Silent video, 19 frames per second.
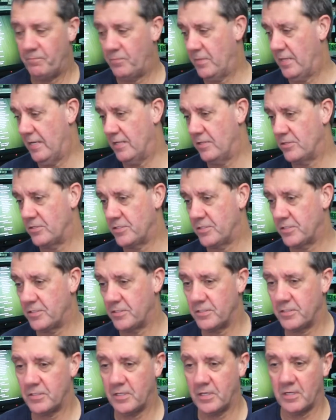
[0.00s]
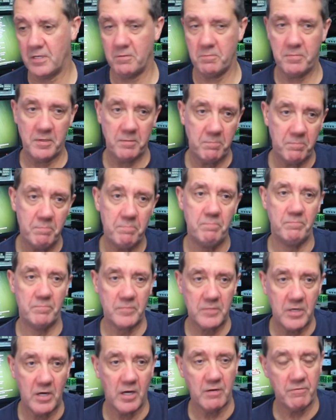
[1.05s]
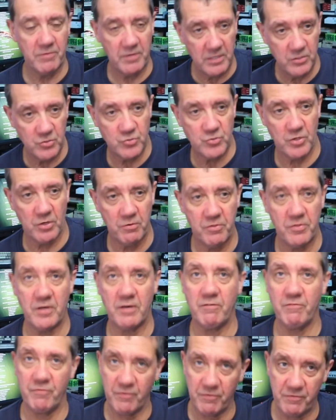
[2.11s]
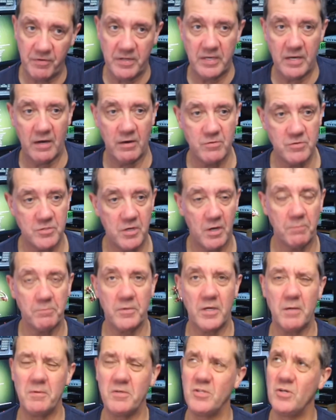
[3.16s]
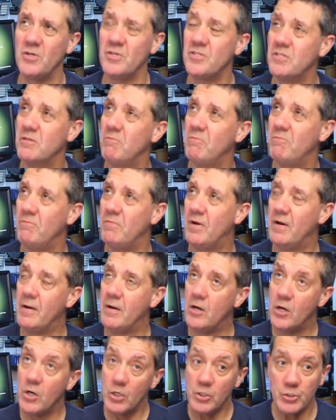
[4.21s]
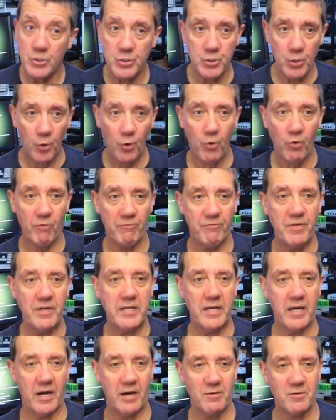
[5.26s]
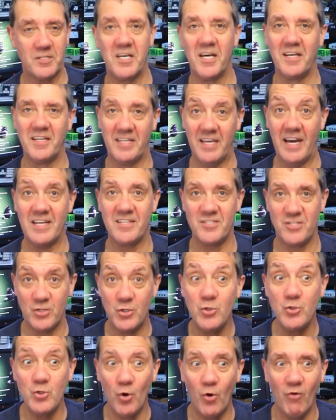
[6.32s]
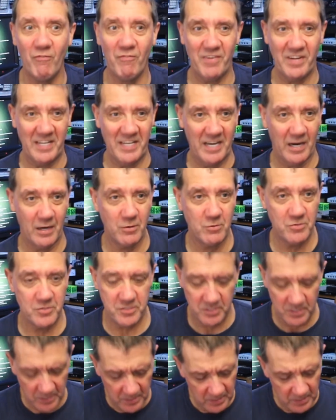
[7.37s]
It's gonna be kind of an intro thing for videos. I'm gonna be doing some short videos. Yes, short videos.